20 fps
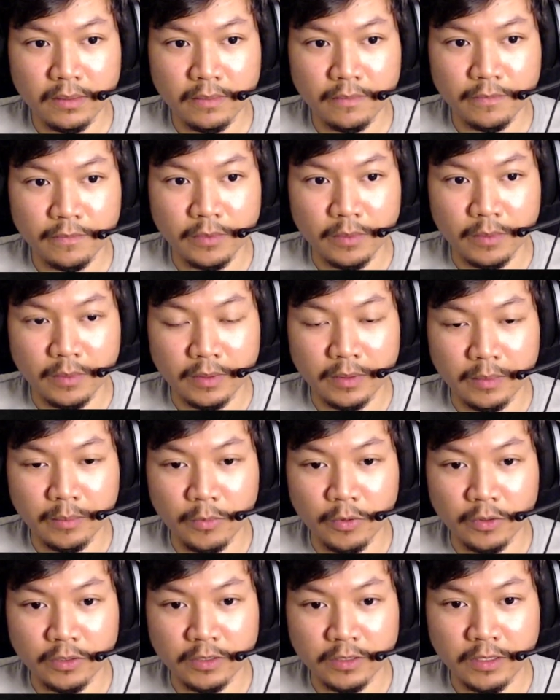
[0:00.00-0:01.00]
if you're in a
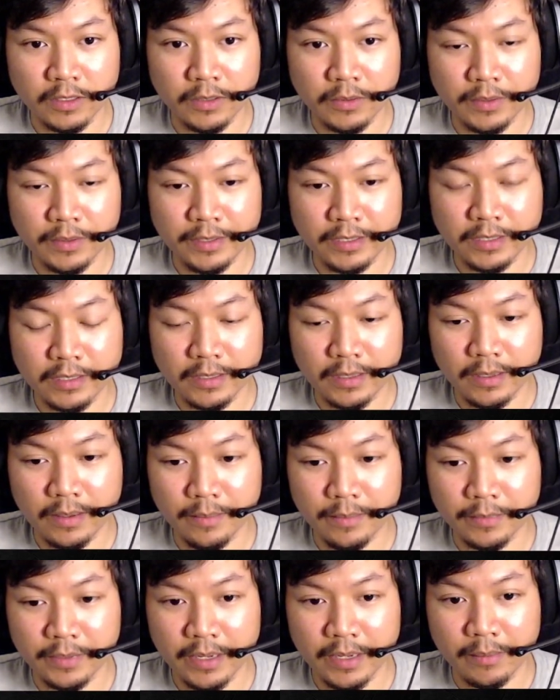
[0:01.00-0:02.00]
more serious
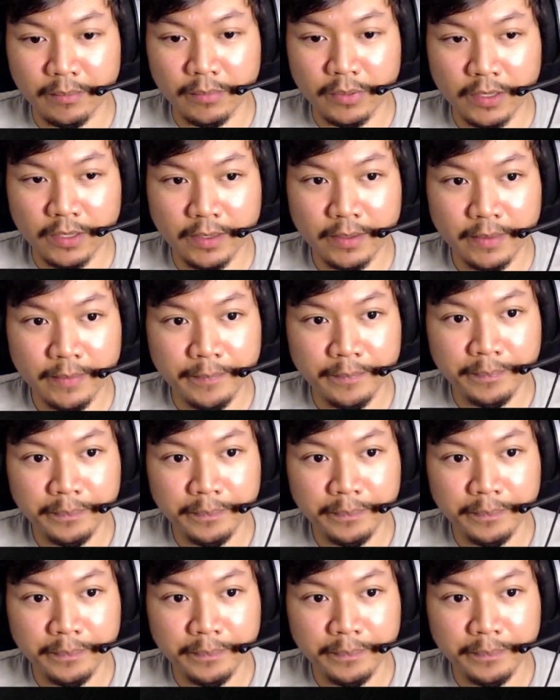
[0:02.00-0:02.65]
gameplay.